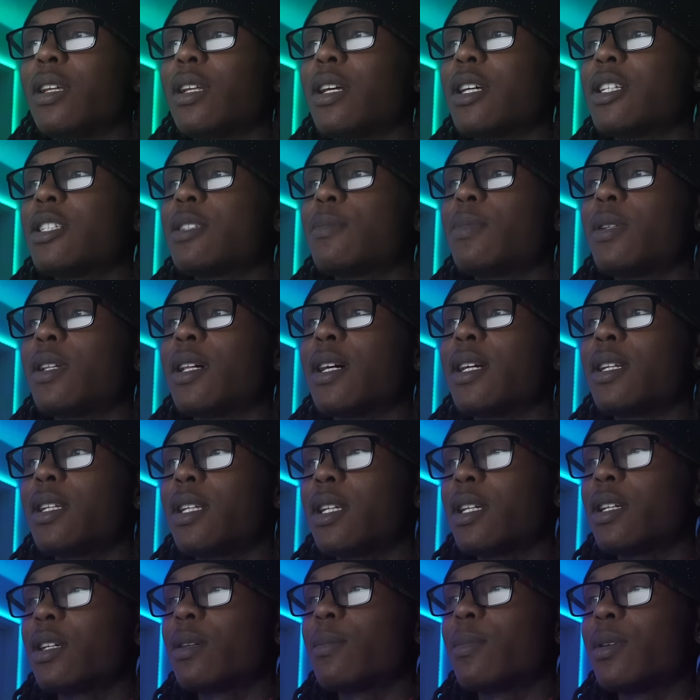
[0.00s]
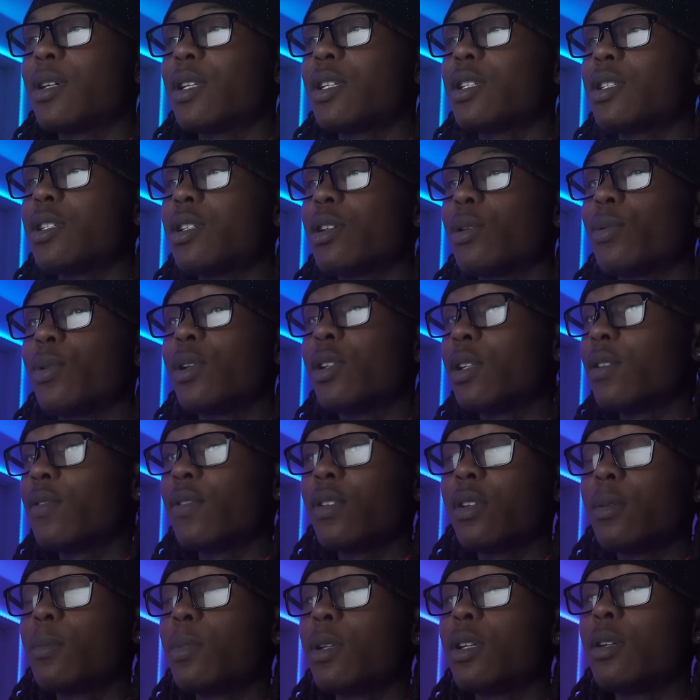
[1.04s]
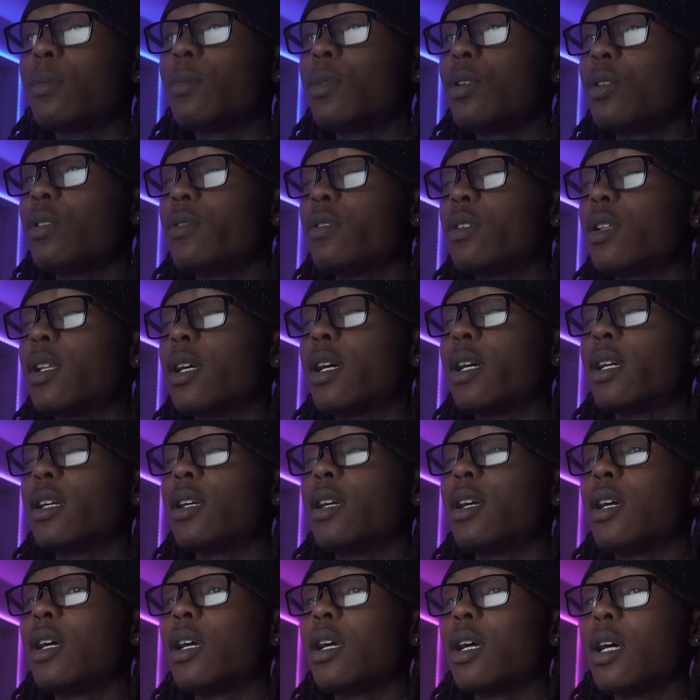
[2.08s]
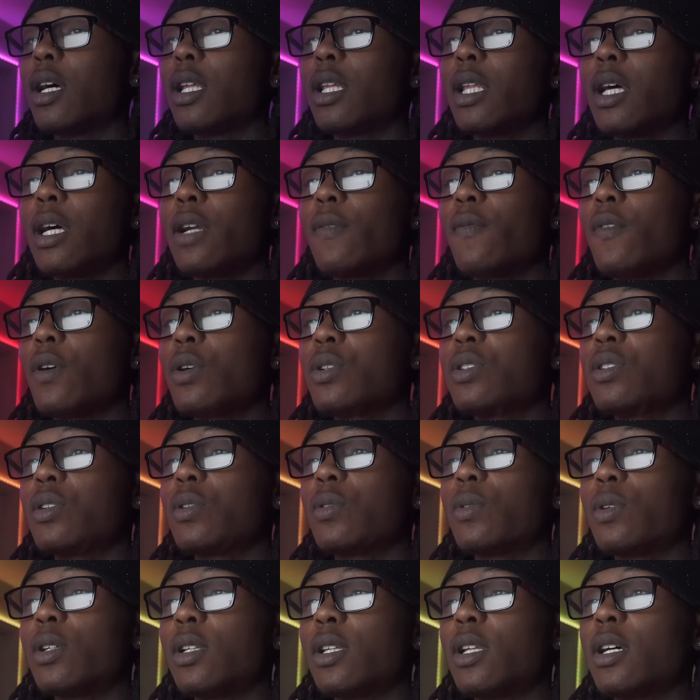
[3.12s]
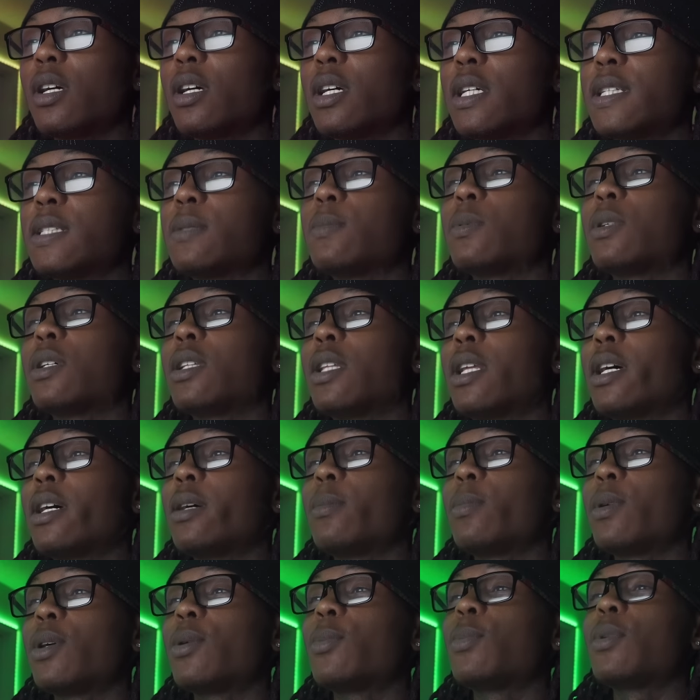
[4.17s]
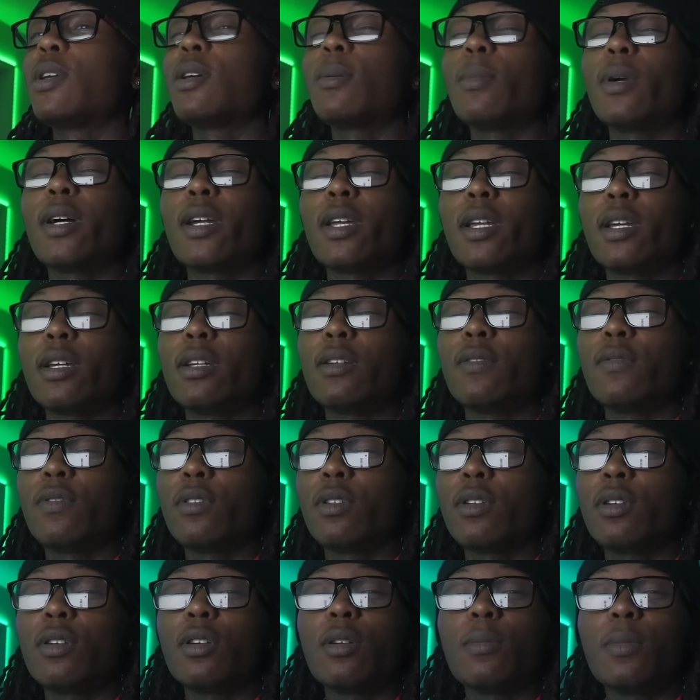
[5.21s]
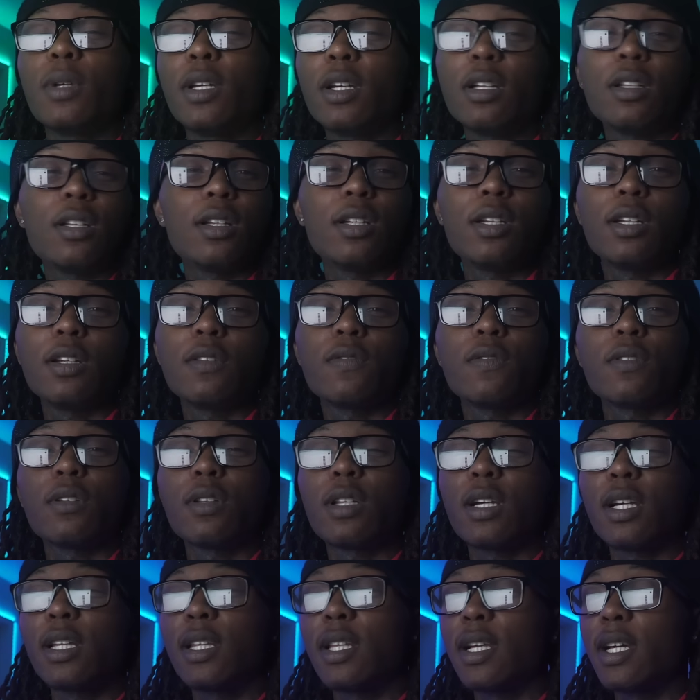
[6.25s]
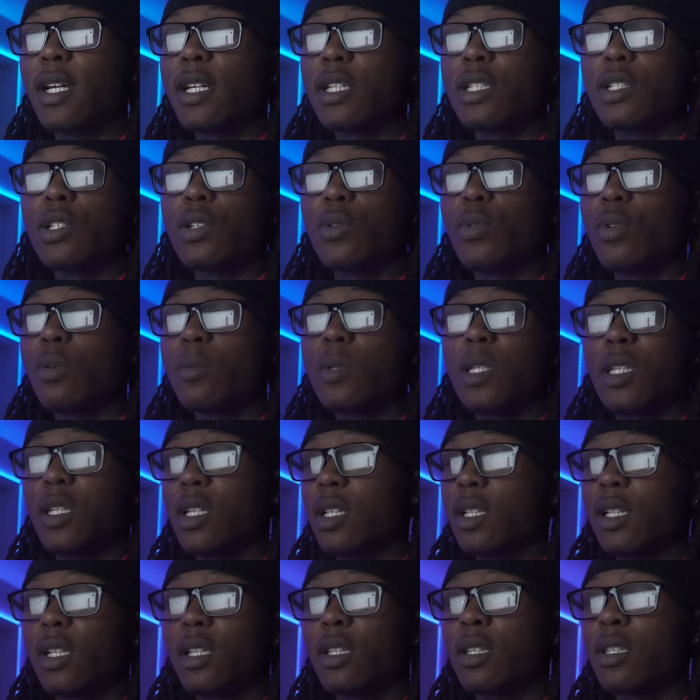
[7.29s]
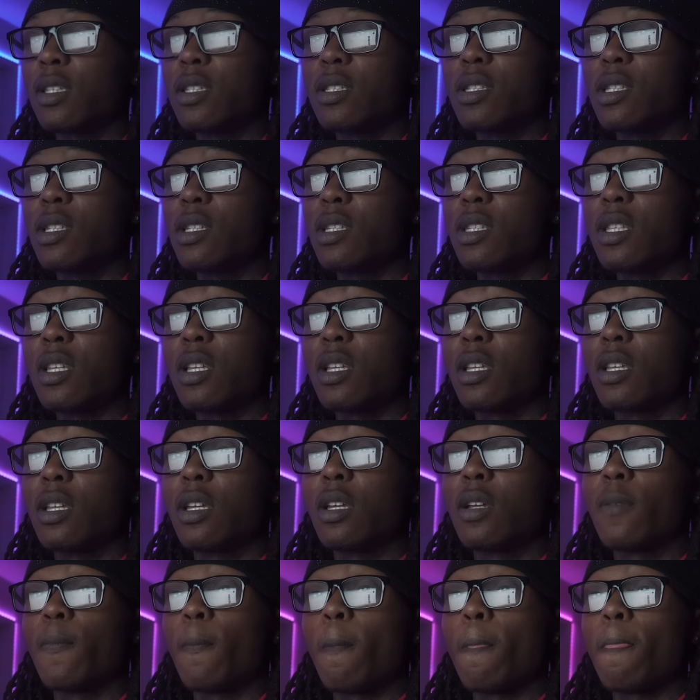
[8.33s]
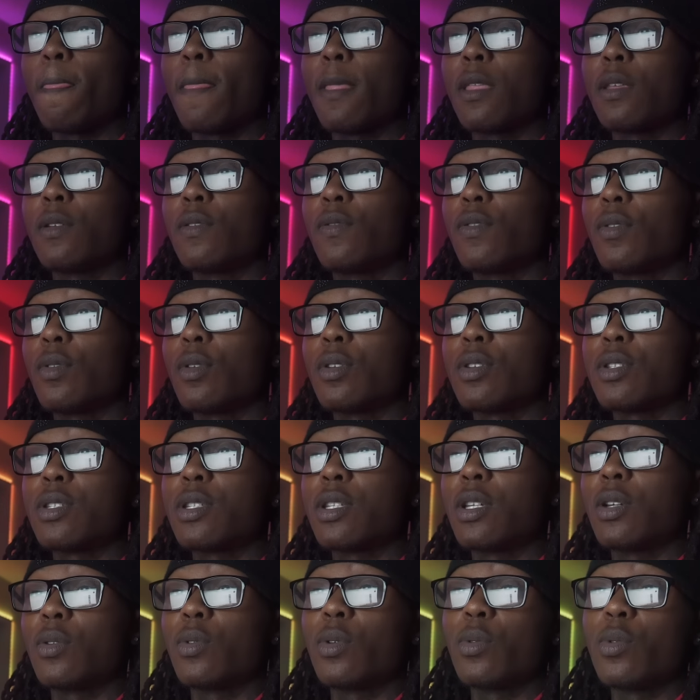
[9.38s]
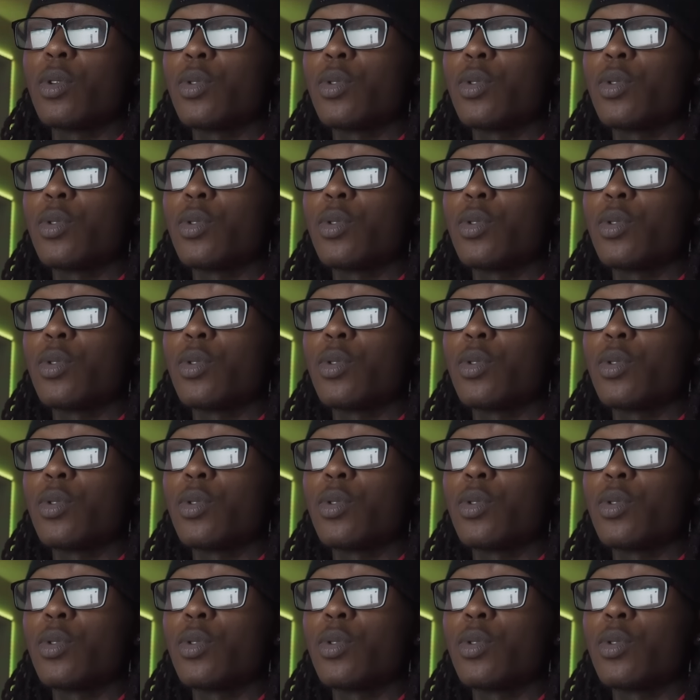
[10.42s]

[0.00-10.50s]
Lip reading: I just be like, damn, bro, this year really finna be a movie. Like, a lot of folks don't realize, bro, like, bro, me and my game finna come hella different. Like, last year we was hella inconsistent. You feel what I'm saying?